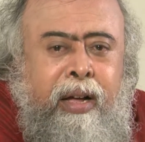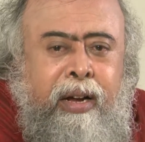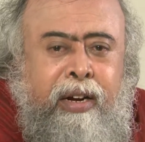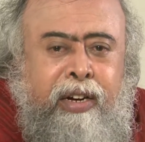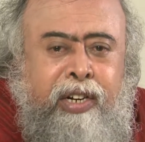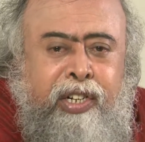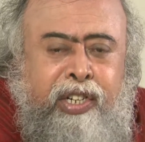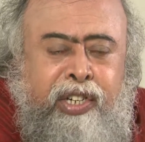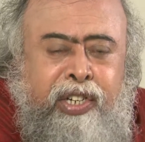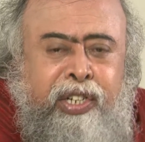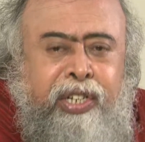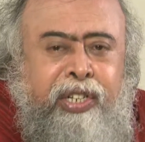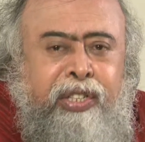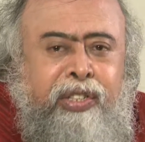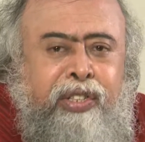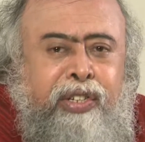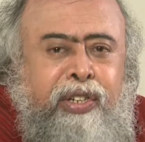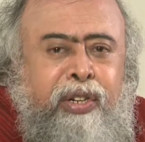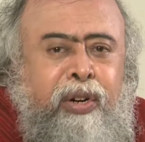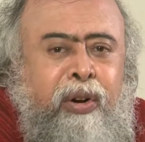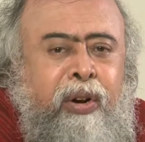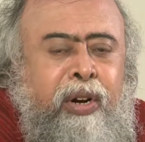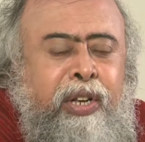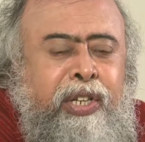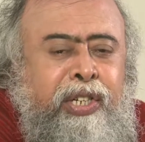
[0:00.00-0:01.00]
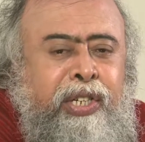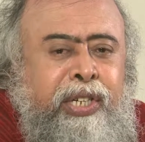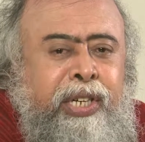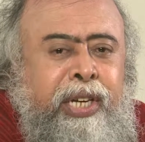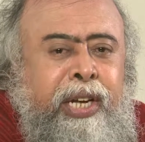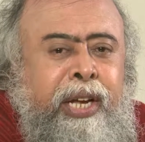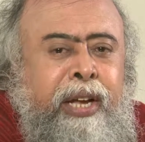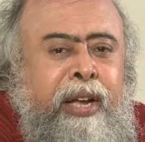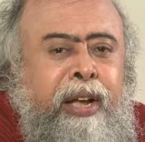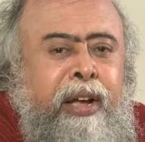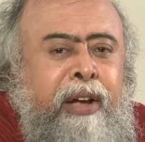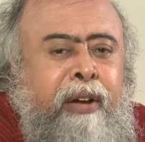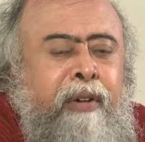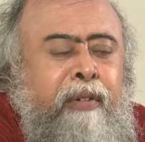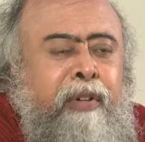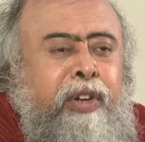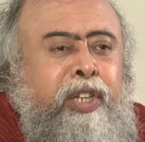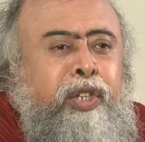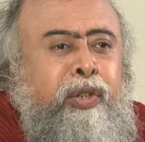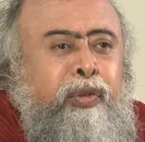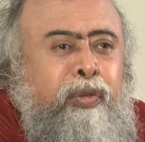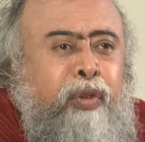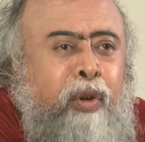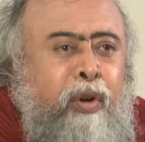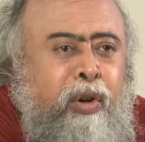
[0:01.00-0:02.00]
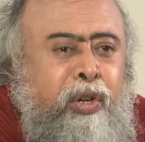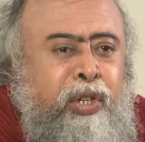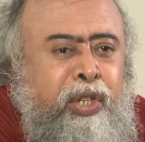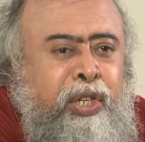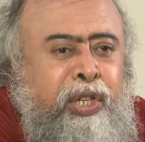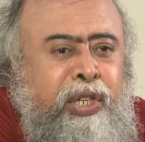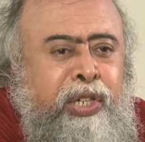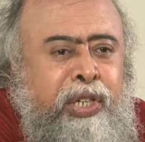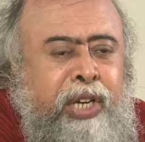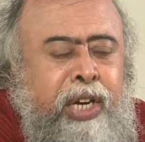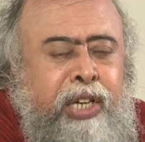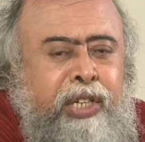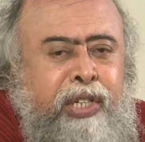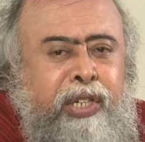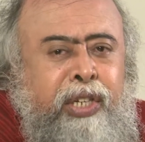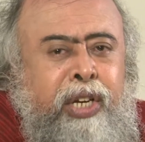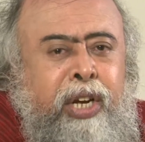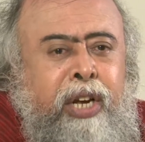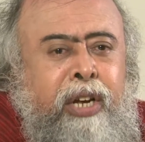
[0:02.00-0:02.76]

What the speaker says: Christian theology, which forces us